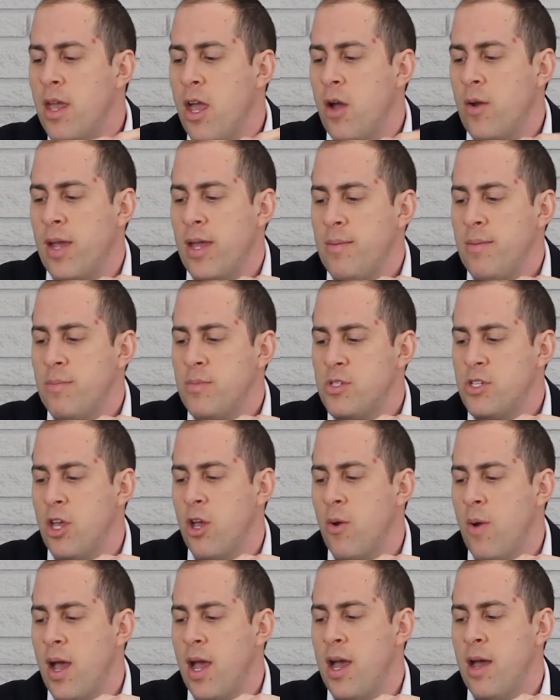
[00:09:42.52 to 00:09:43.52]
Okay,
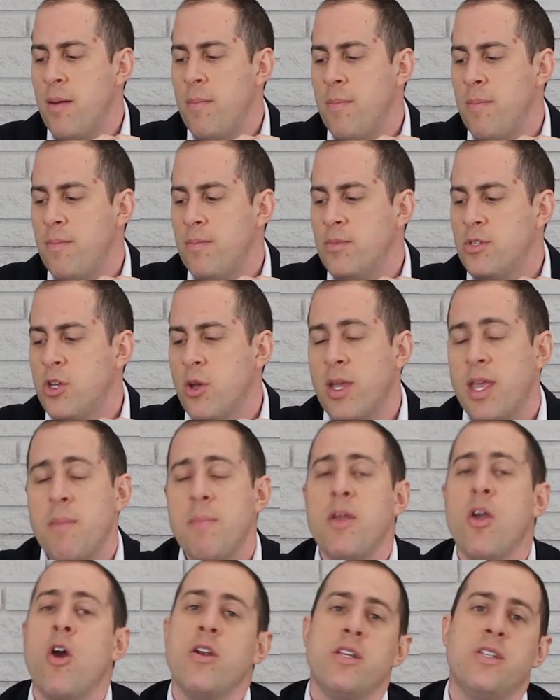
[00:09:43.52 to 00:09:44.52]
so it can
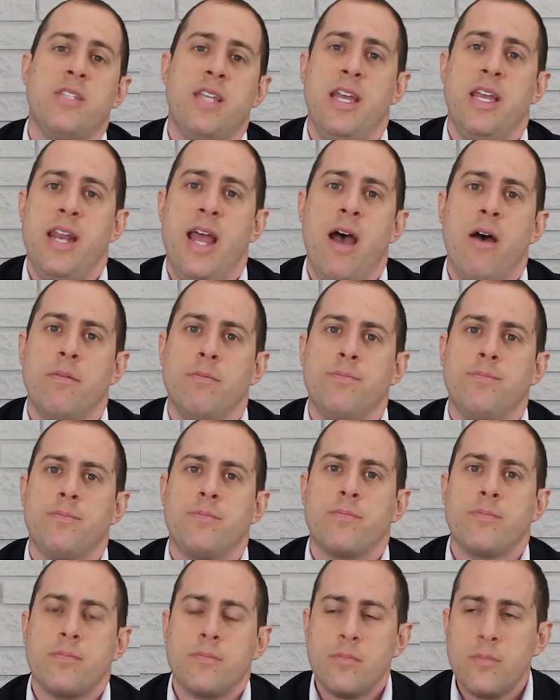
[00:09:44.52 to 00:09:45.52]
be hard to stand out
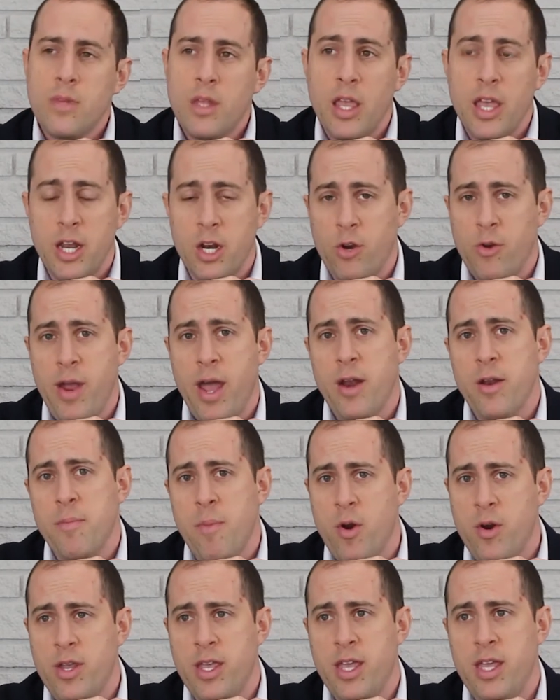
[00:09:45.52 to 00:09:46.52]
in a crowded
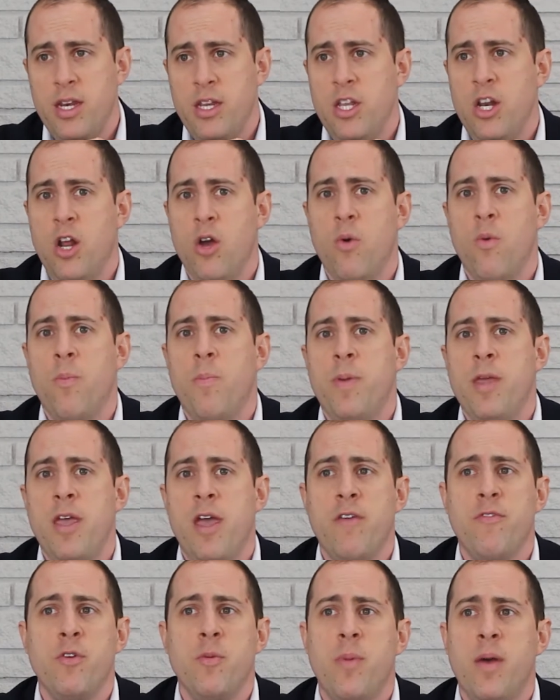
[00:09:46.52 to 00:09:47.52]
market.
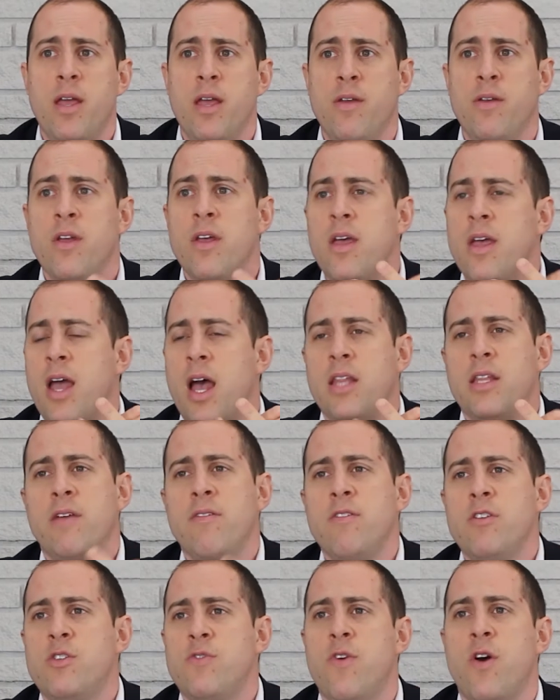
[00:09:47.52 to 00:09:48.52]
Everybody, a lot of
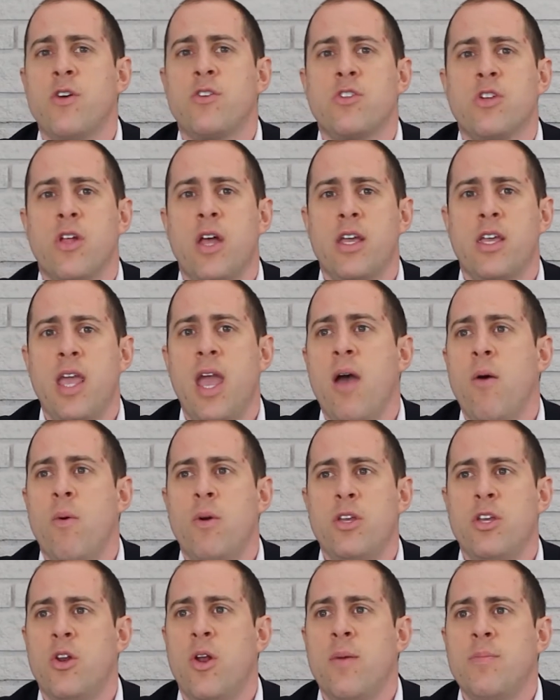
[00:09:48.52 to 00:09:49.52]
these folks are
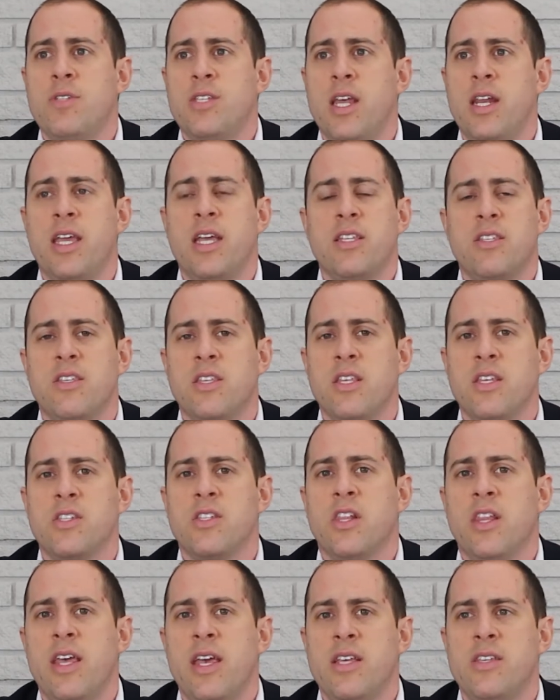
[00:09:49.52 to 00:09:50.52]
I'm sending it to this
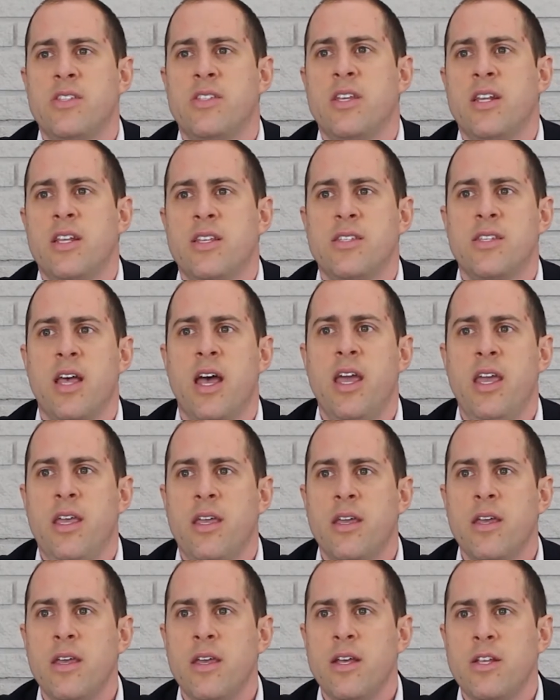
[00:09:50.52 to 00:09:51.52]
list, and it's a
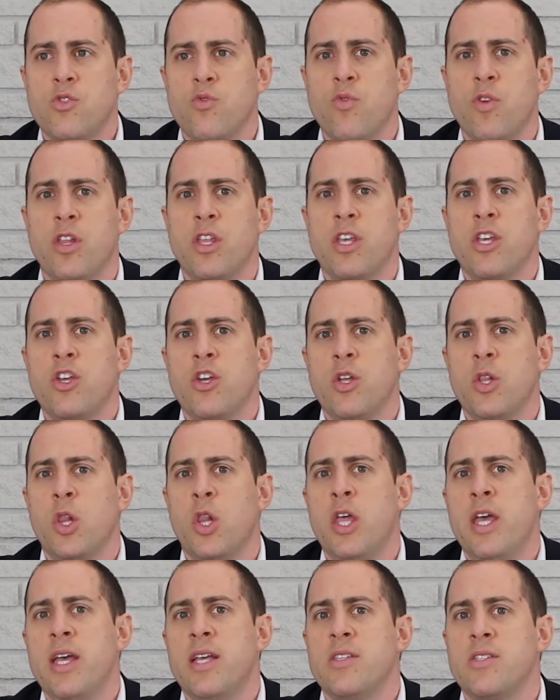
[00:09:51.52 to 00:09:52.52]
really good
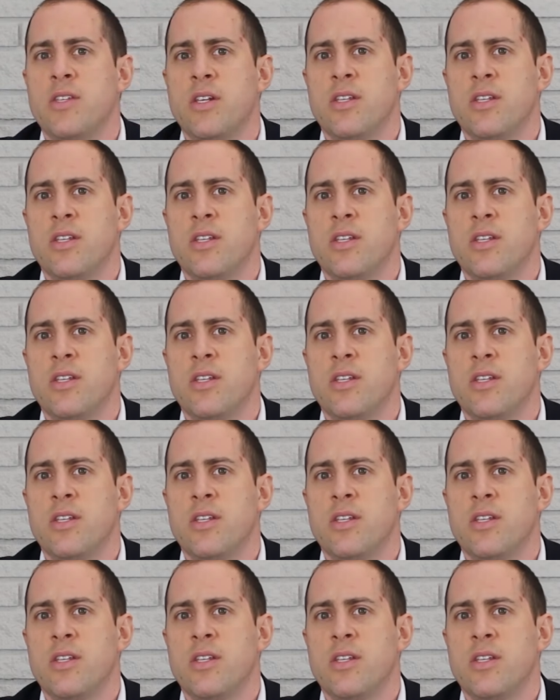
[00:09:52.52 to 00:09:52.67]
list.